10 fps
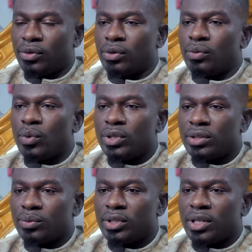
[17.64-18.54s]
for
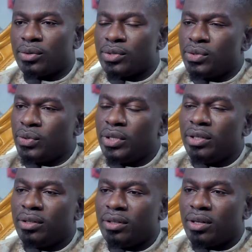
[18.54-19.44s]
what, what I was
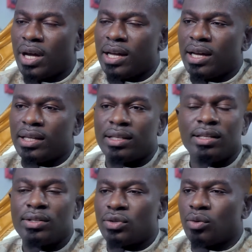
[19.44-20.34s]
doing, I, I
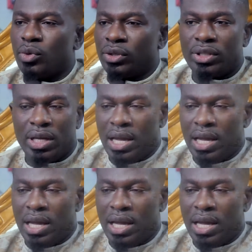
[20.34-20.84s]
didn't stop. But